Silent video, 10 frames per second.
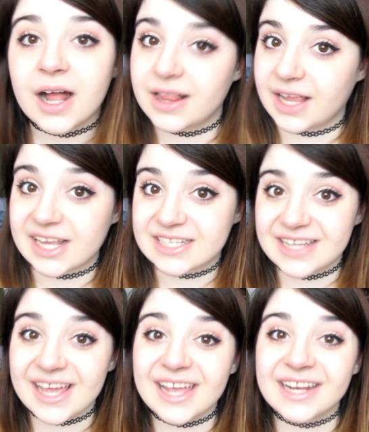Like I
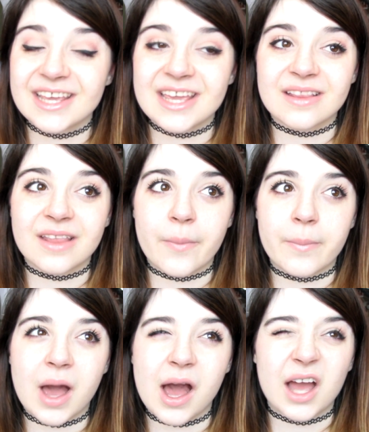said in
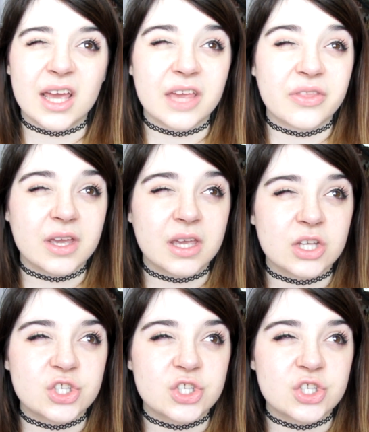my, I think,